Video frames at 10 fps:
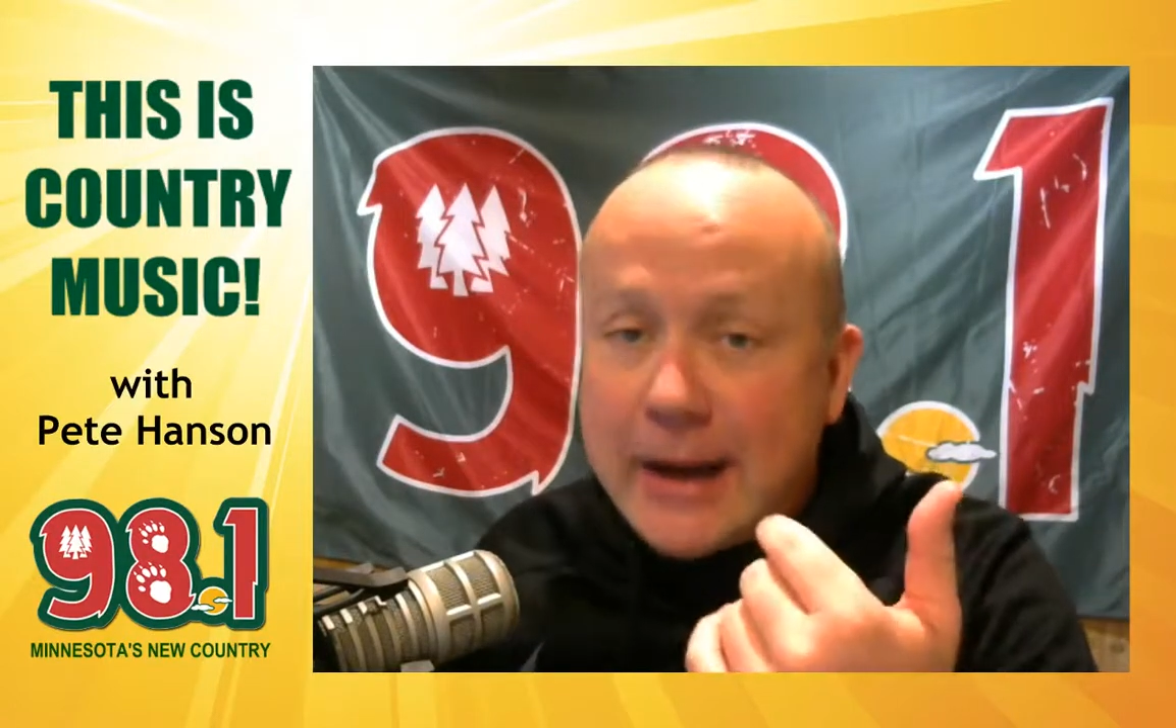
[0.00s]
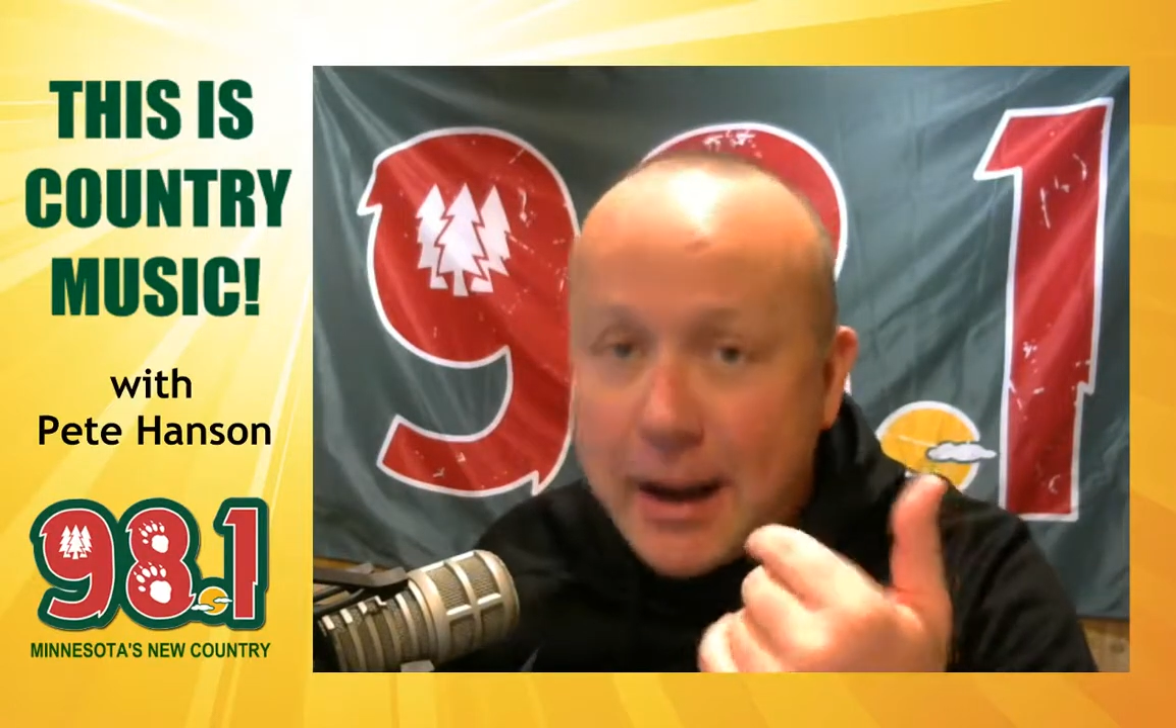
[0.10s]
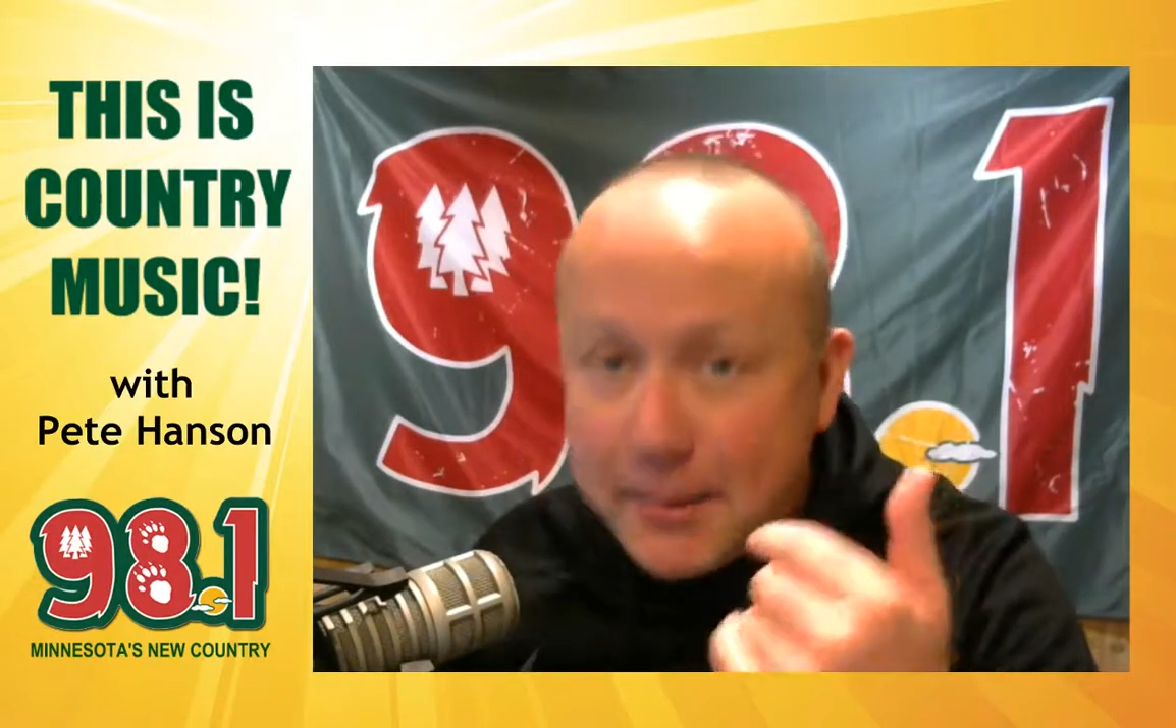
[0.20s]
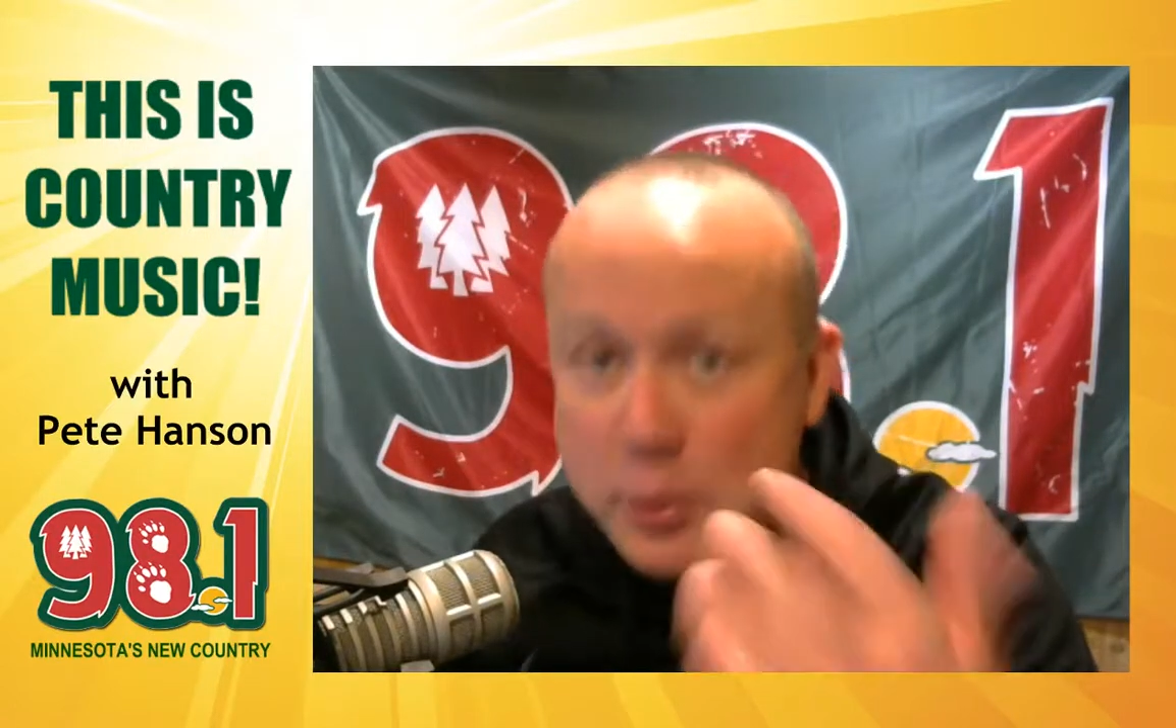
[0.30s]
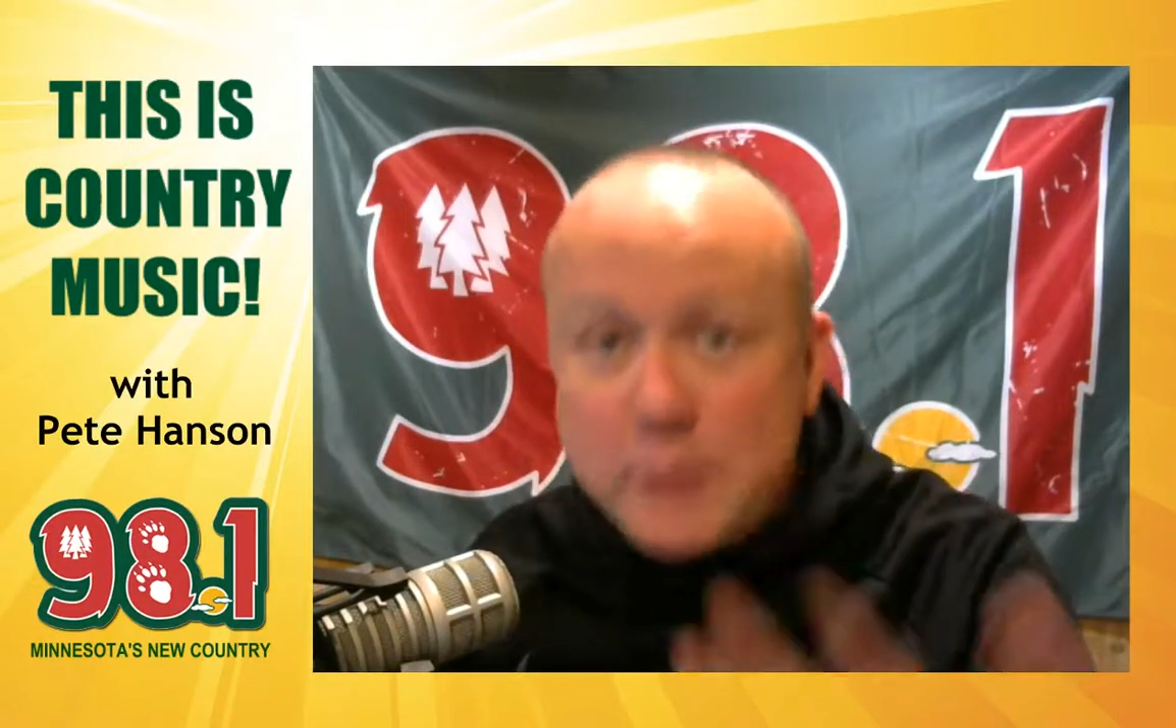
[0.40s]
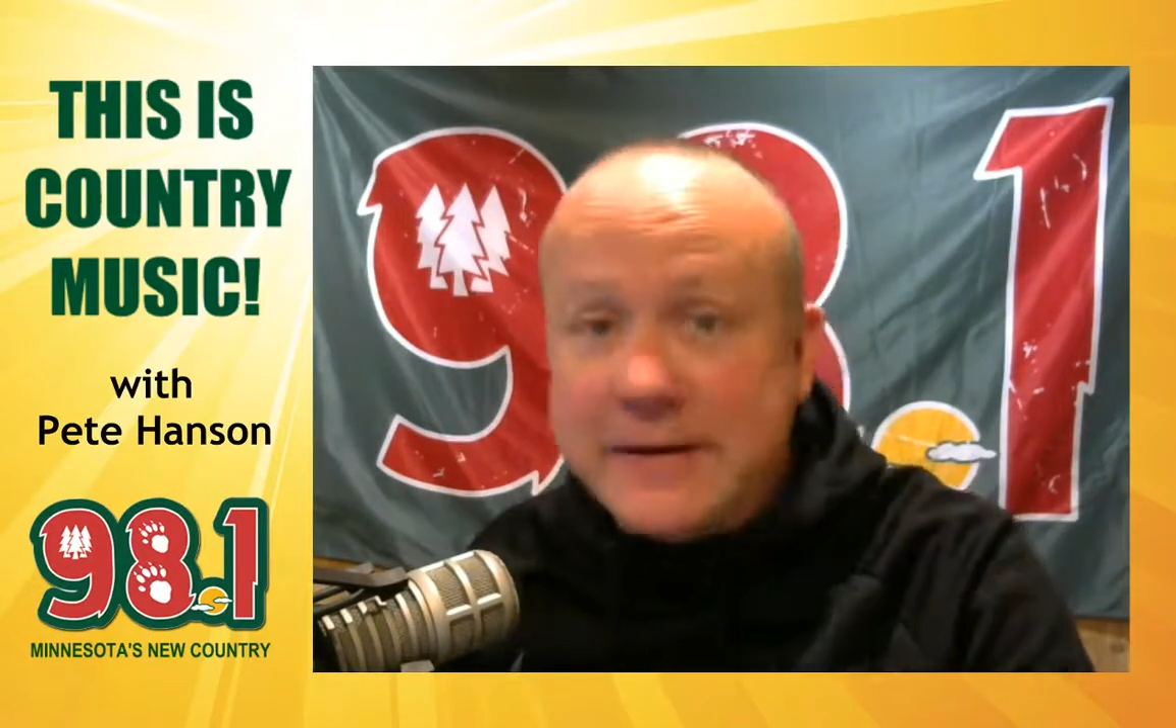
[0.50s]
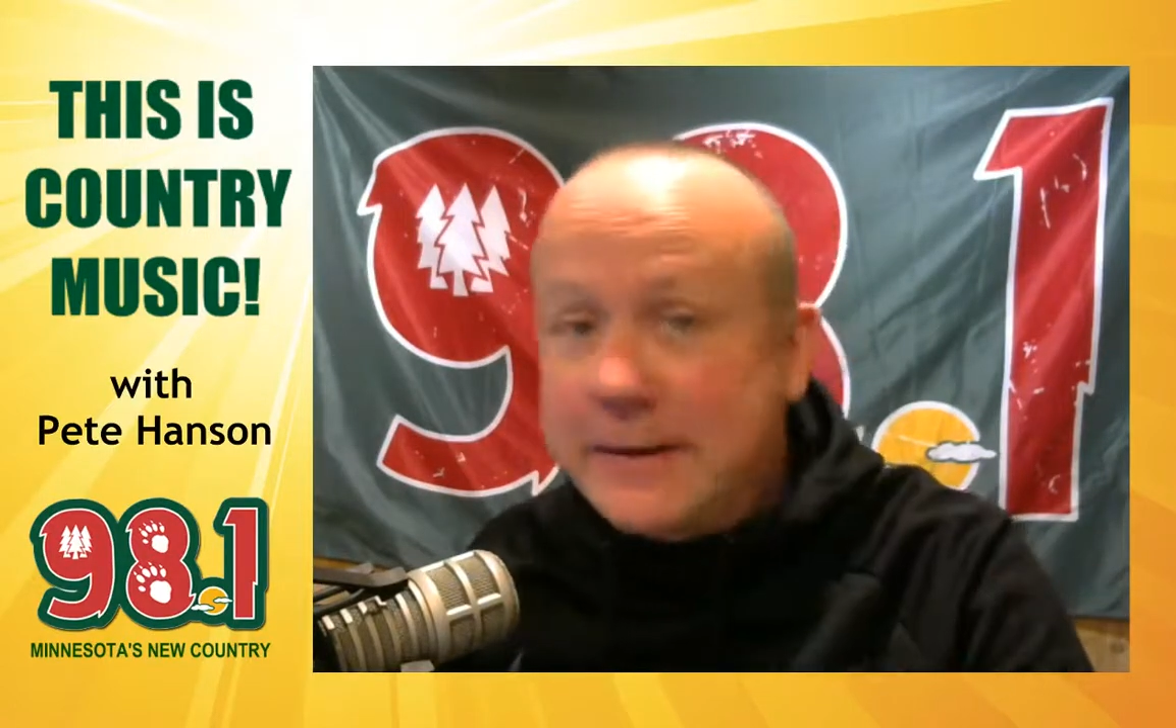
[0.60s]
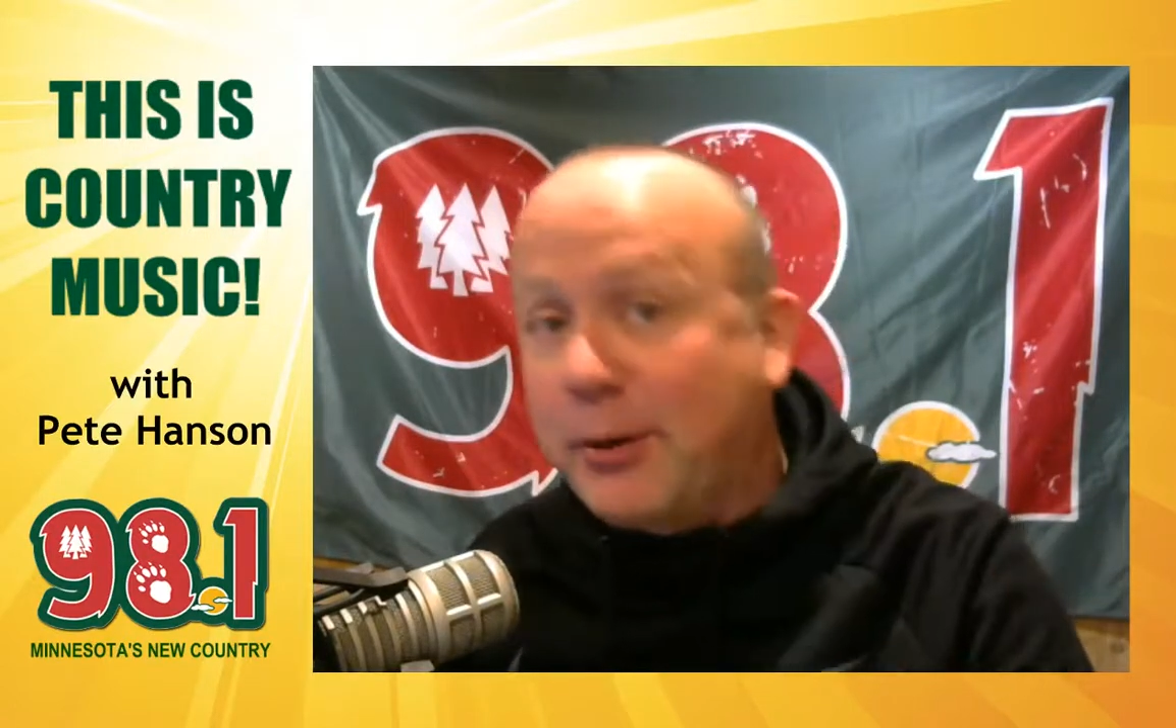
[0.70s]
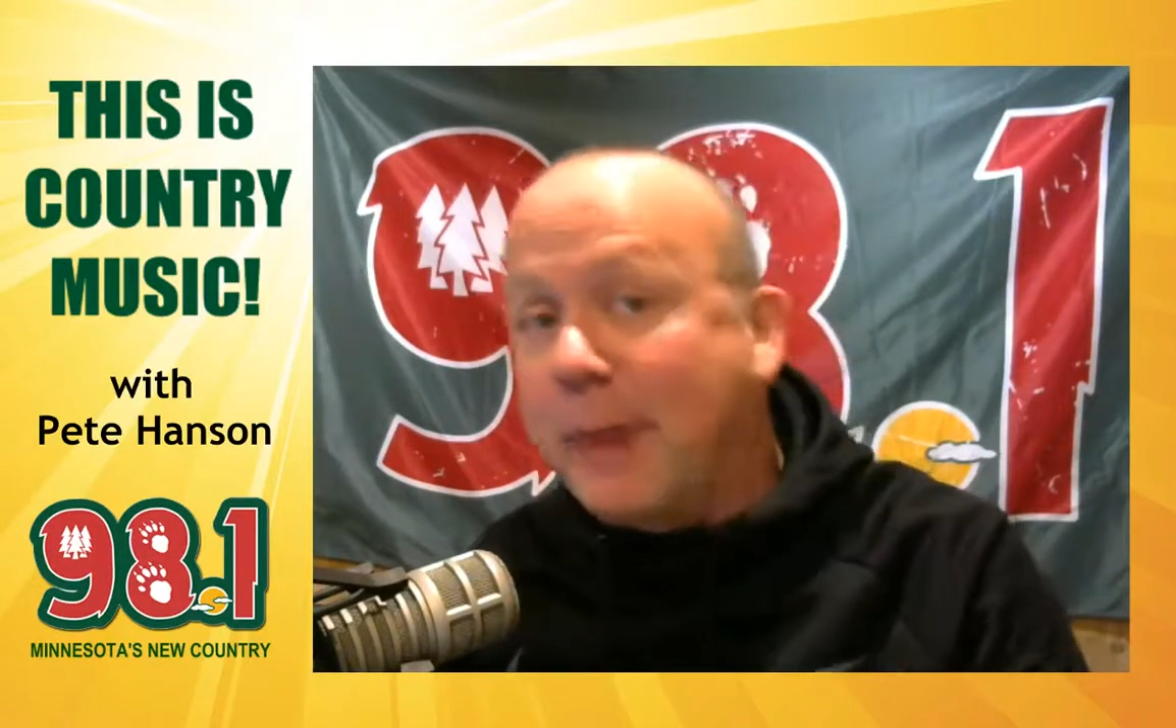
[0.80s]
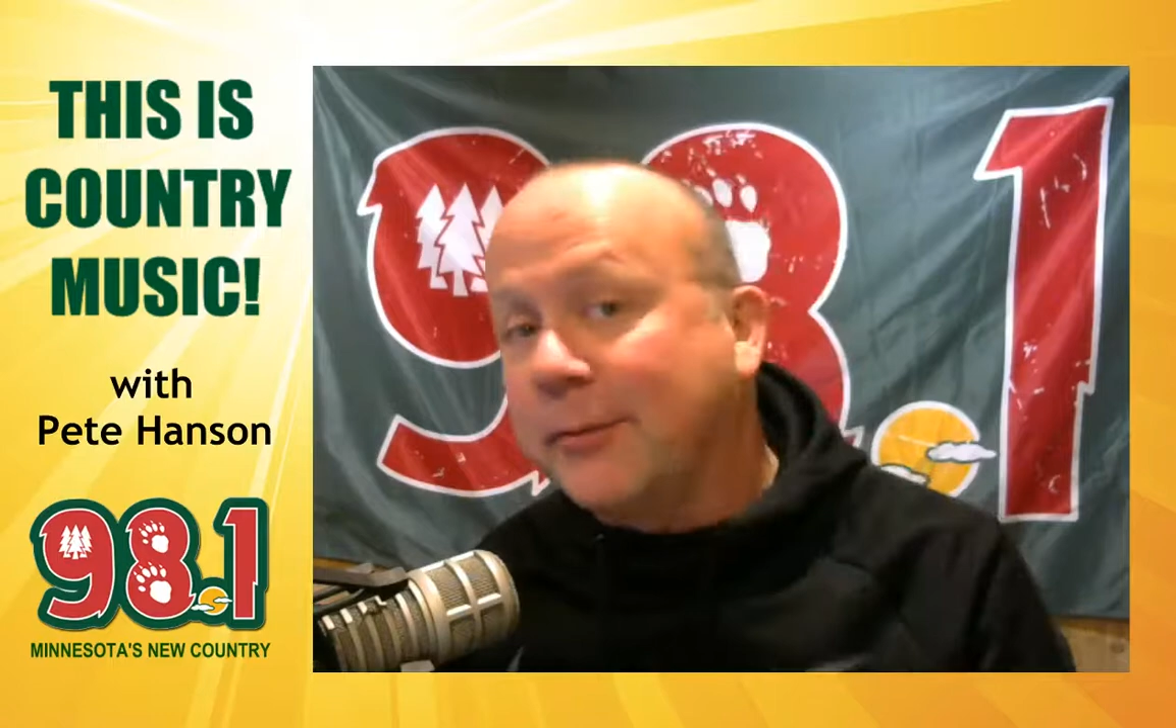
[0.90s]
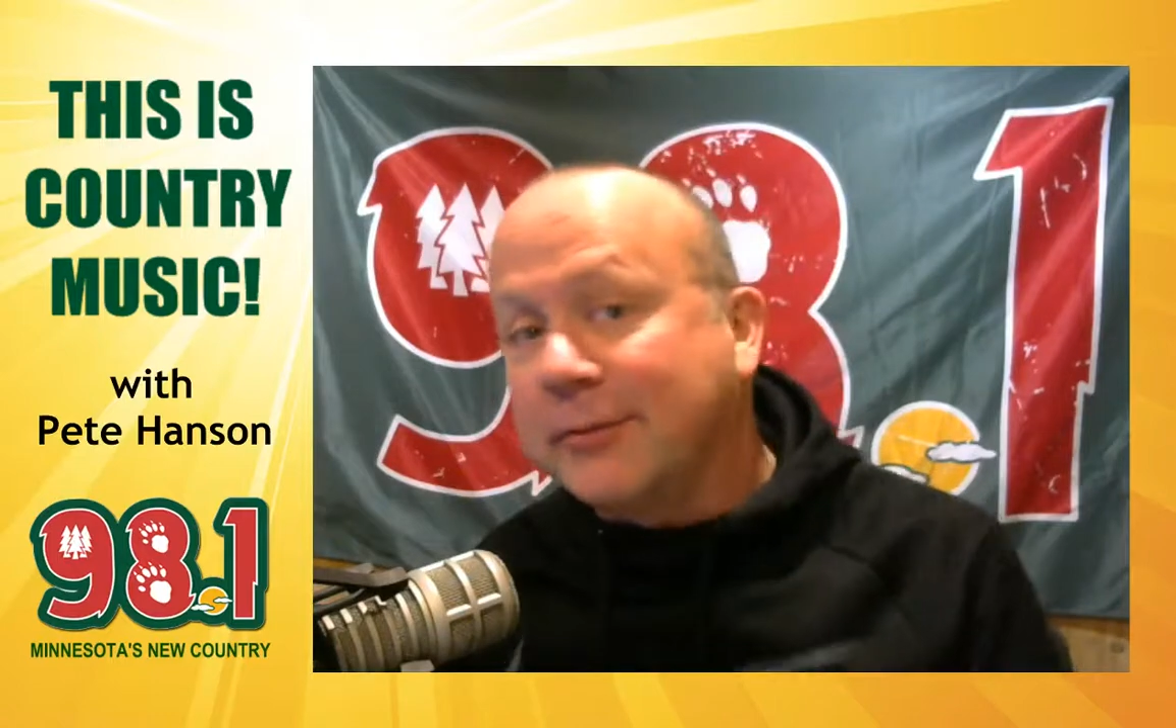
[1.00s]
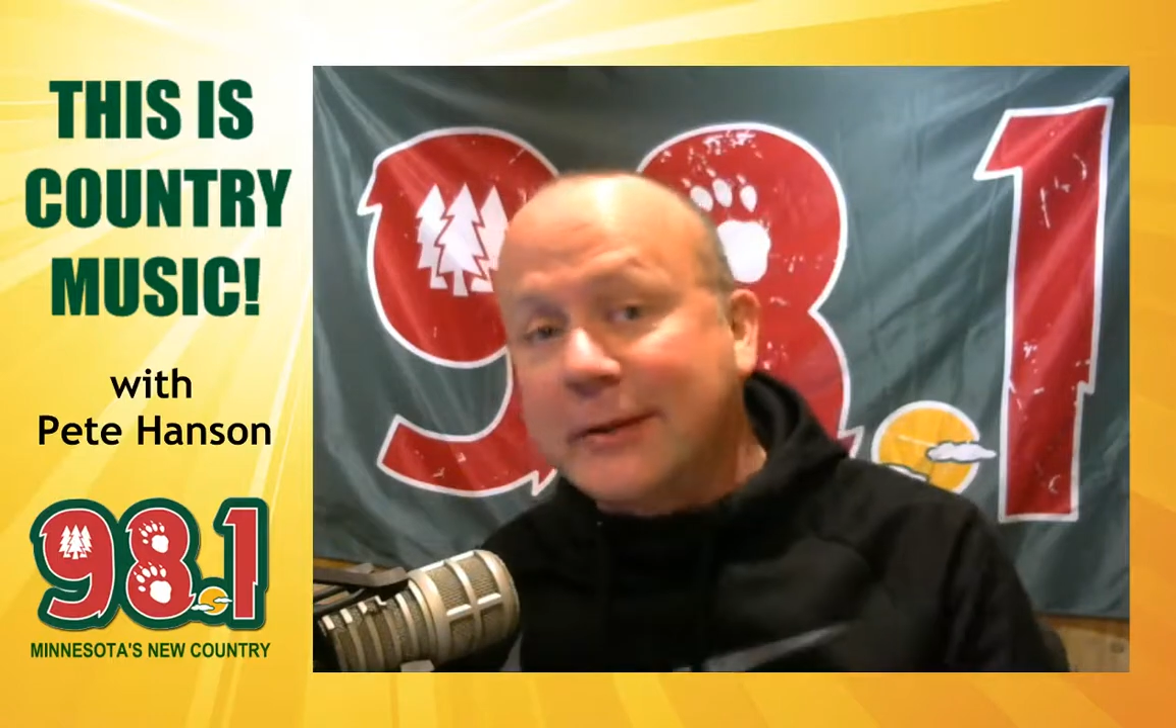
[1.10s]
a movie, probably.